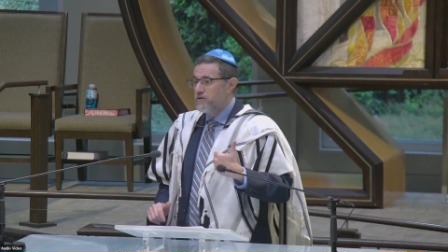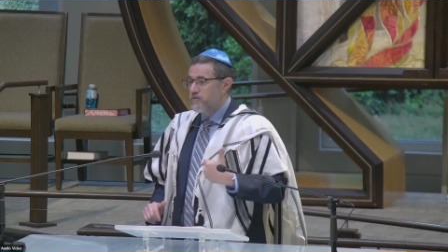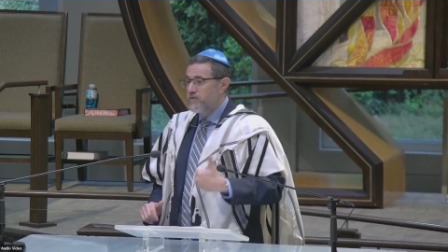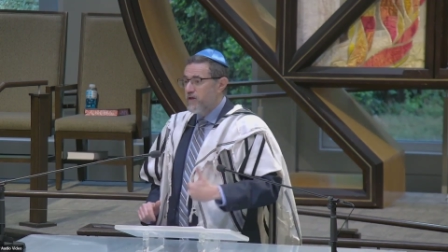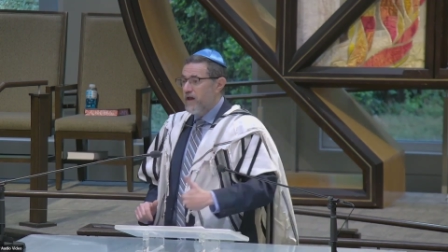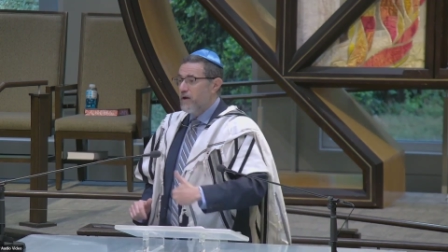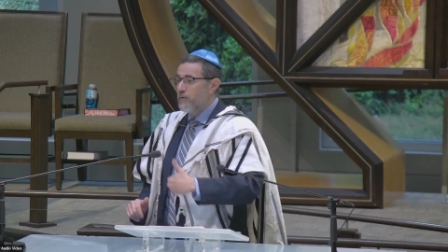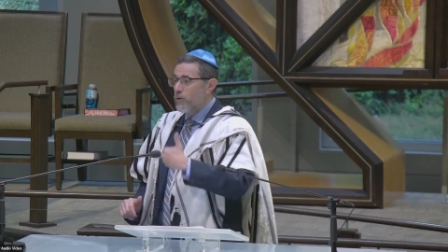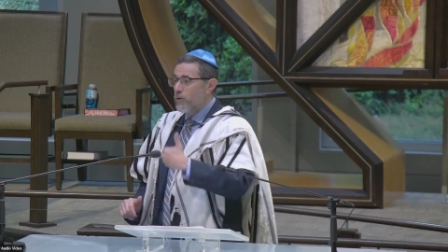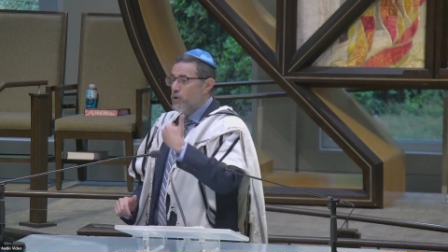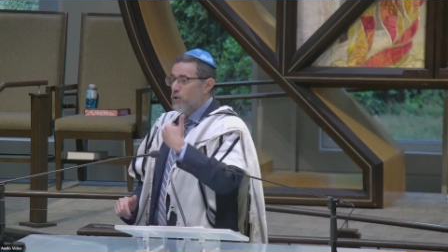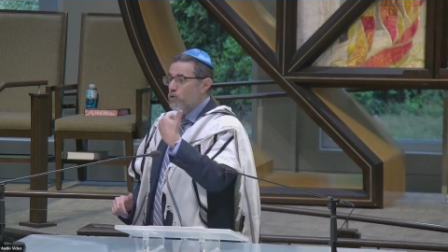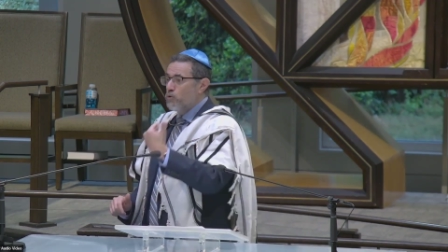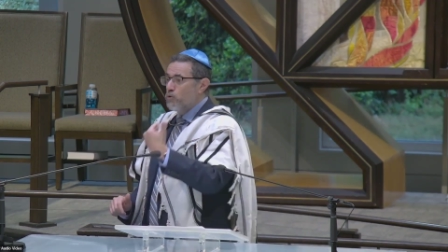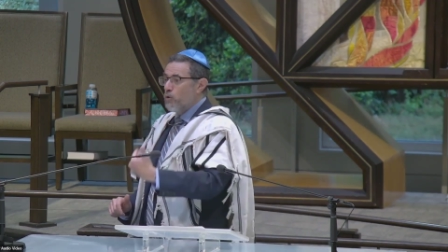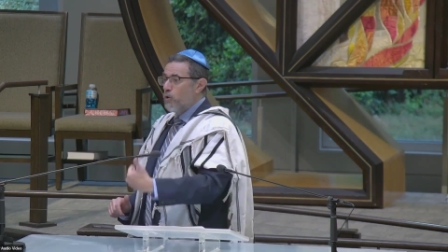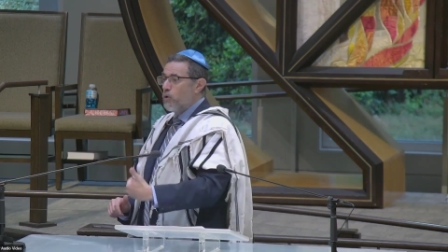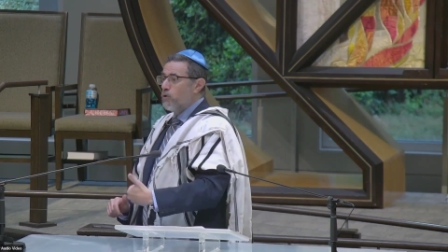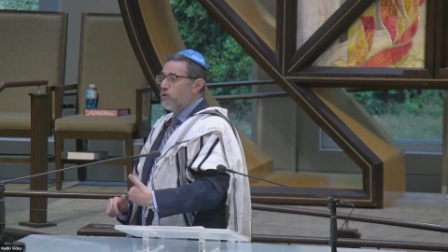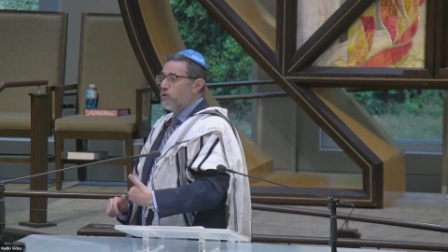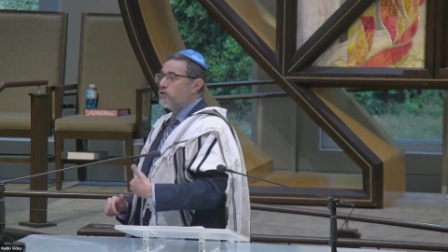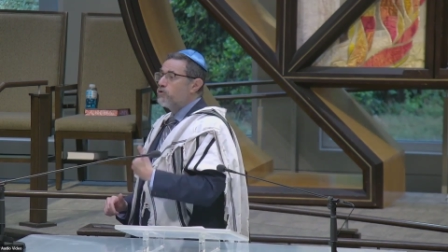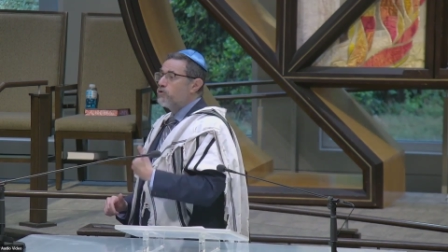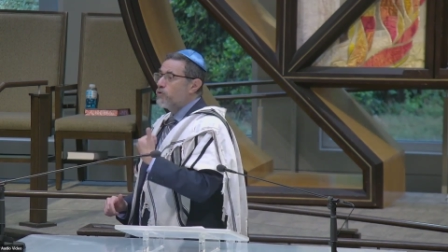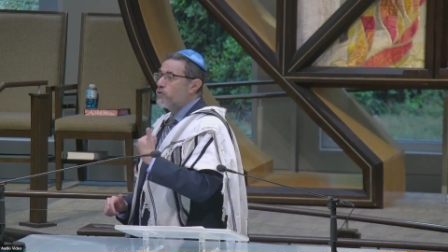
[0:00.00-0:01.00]
They would
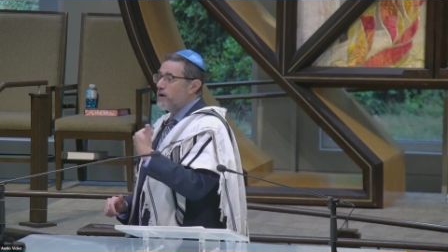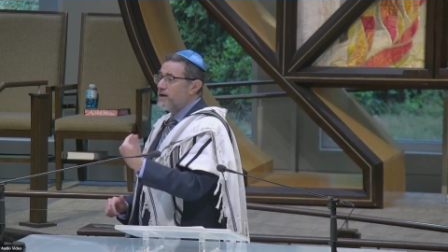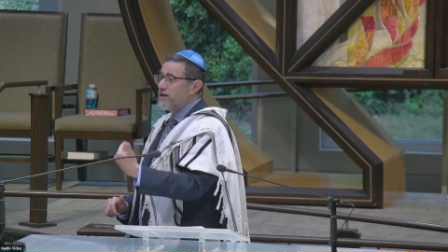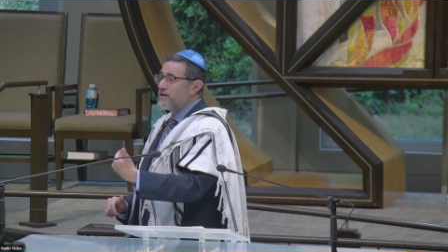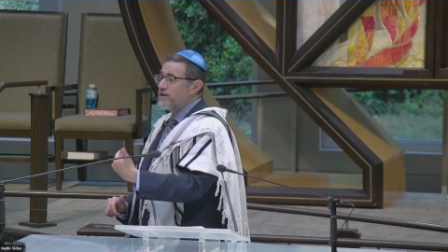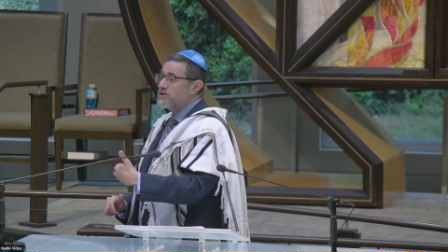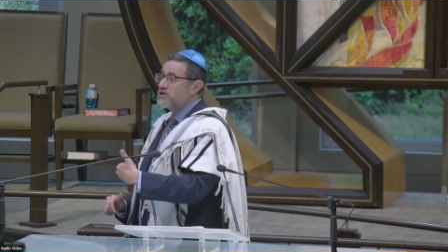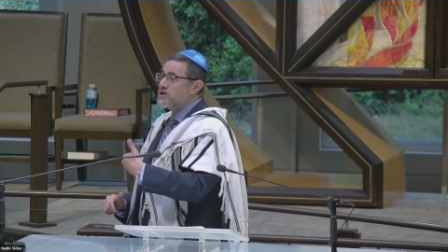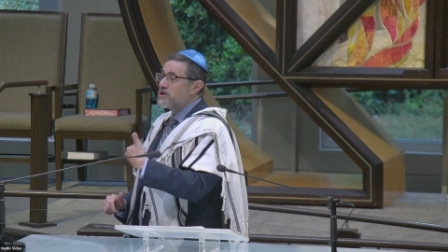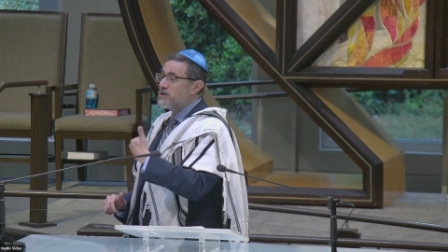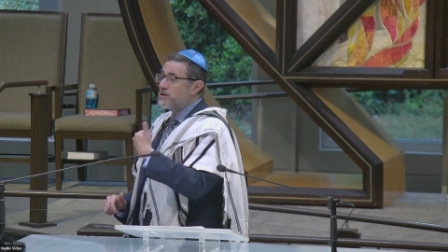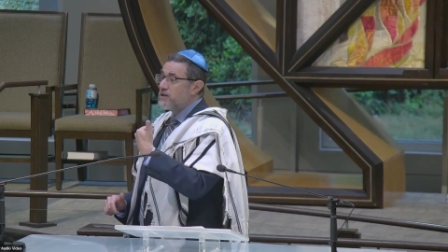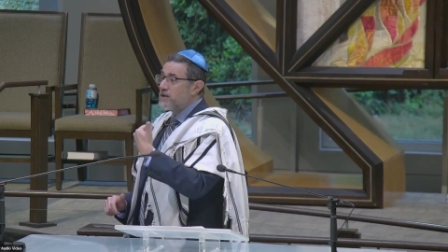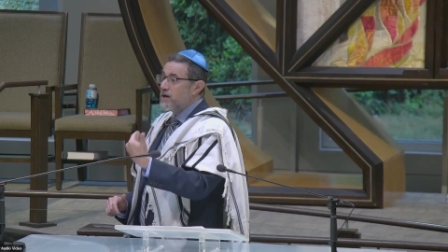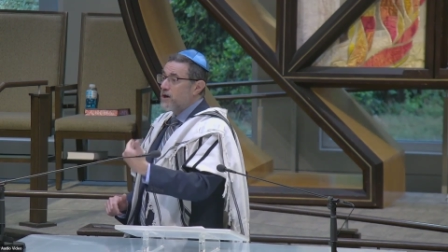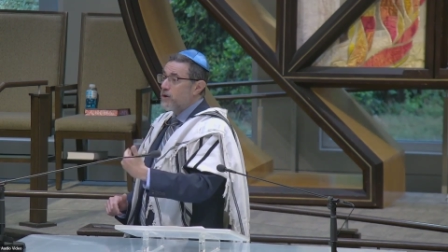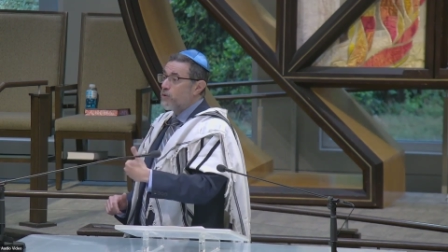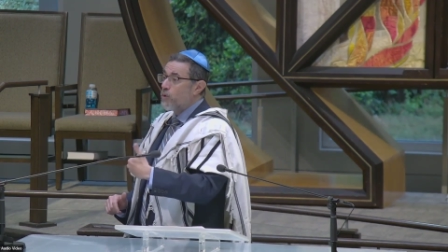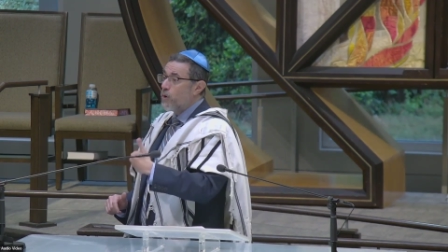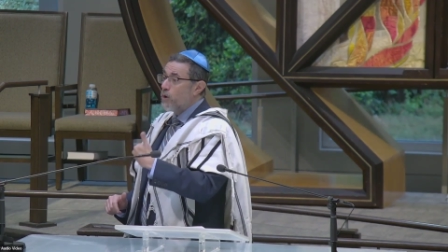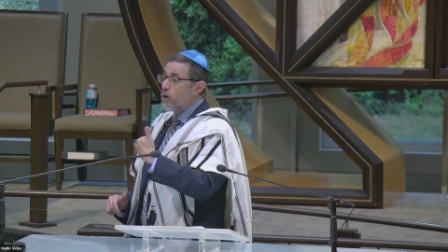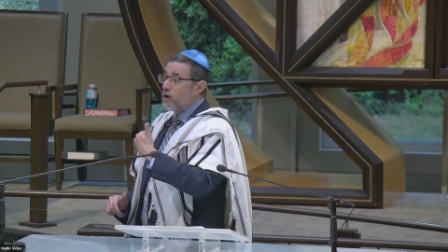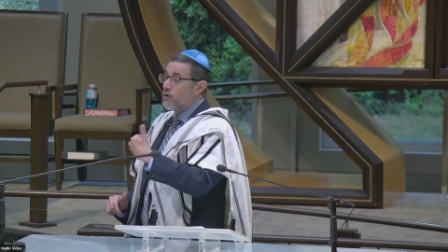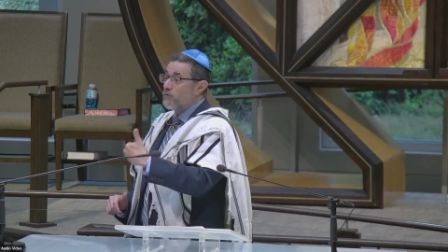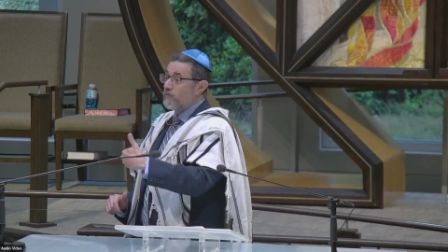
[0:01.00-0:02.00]
quote Creedence
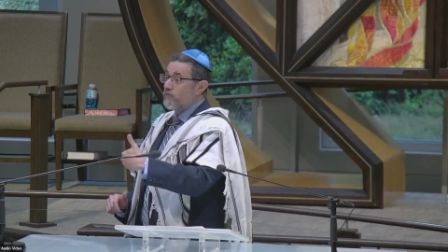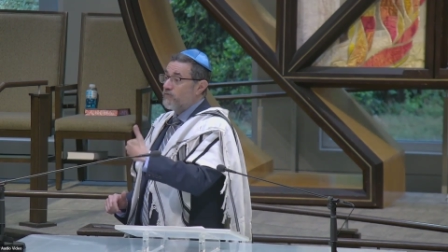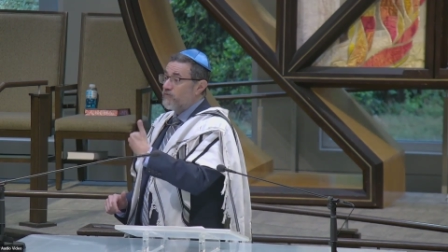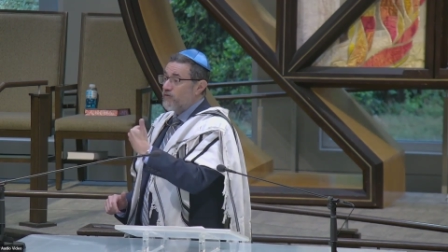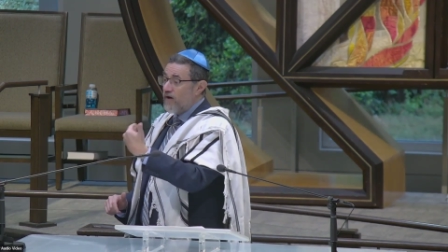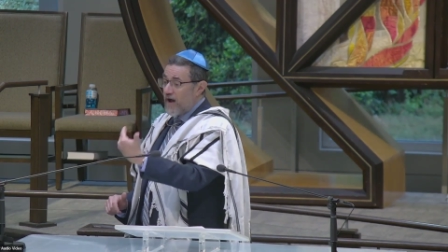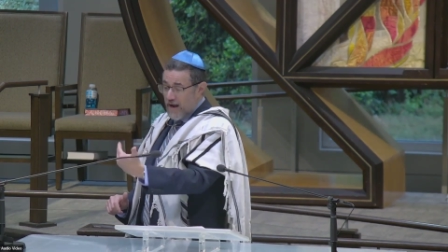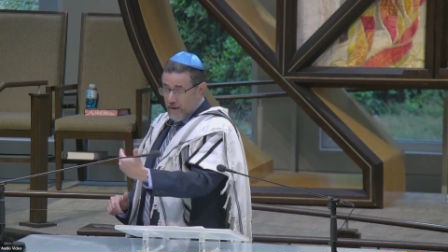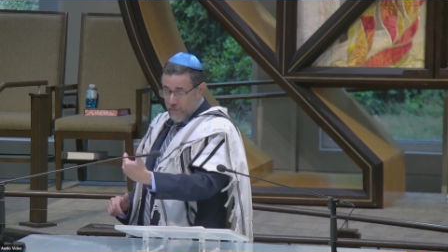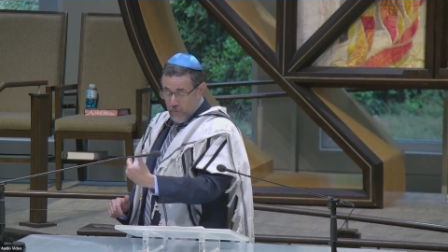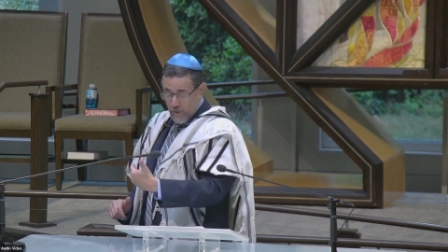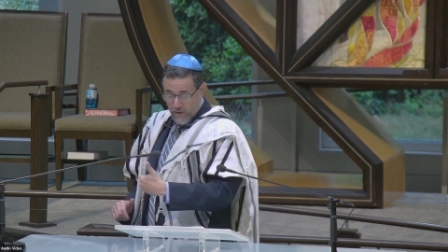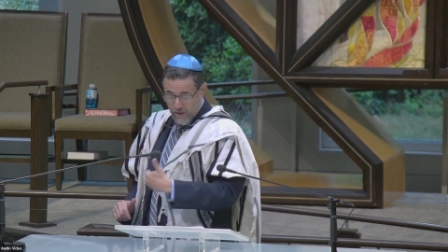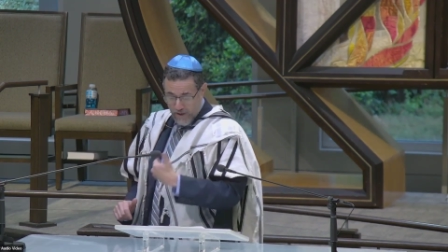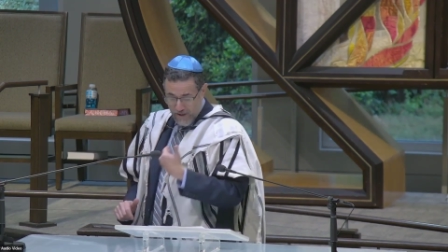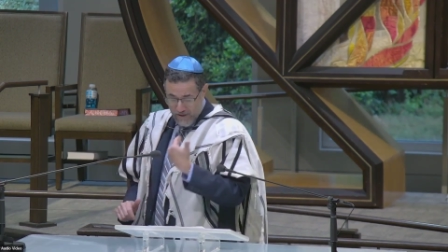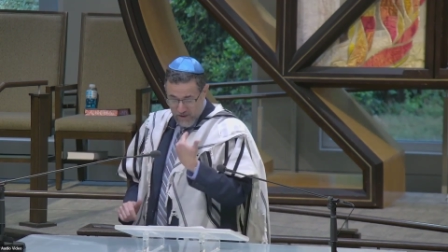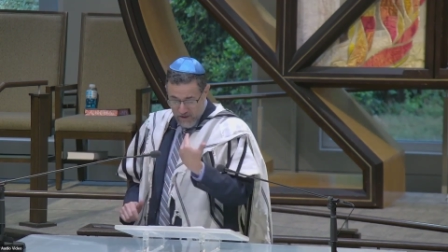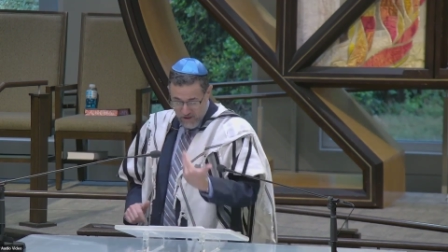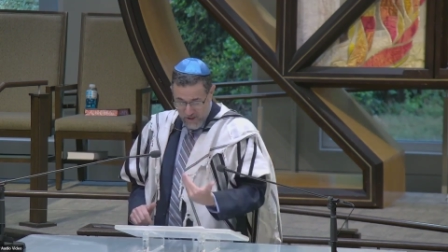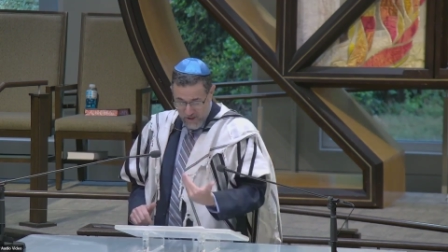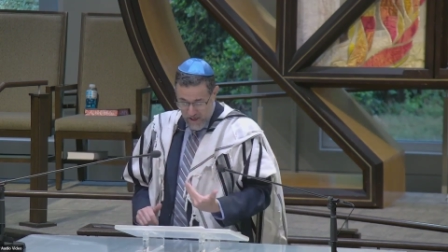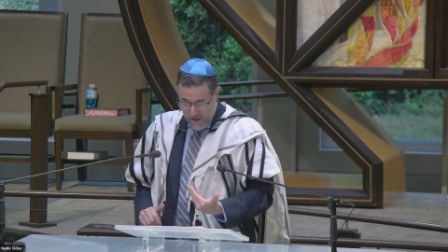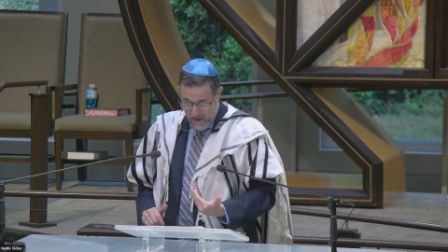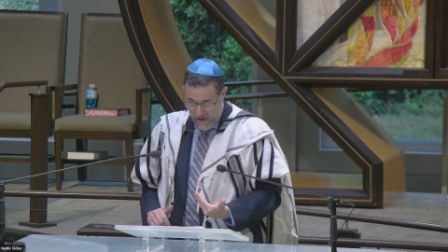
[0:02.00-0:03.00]
Clearwater Revival and
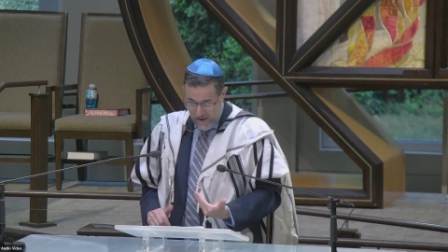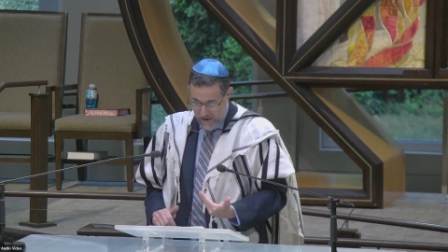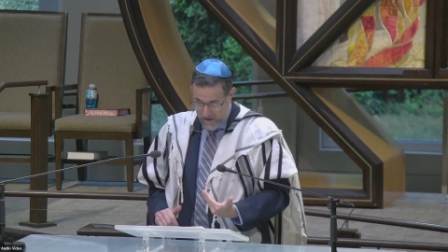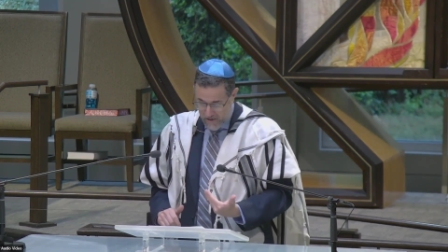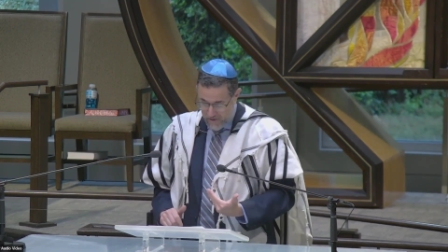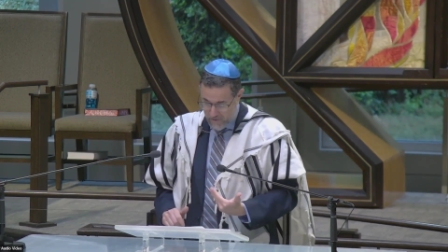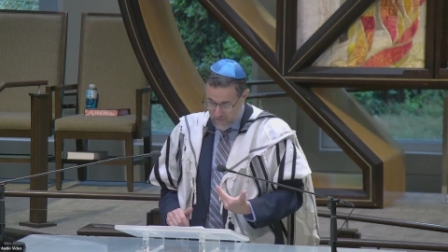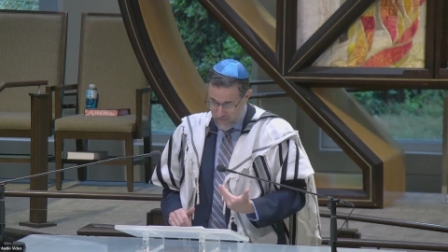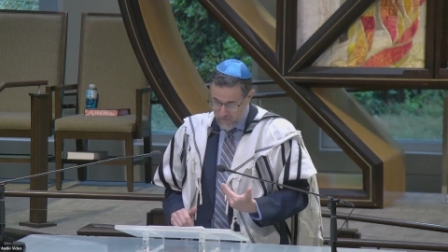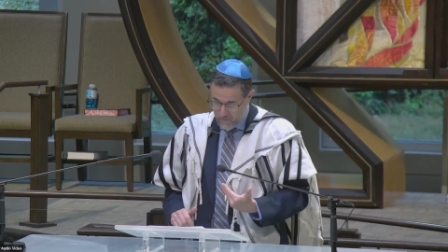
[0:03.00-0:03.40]
say,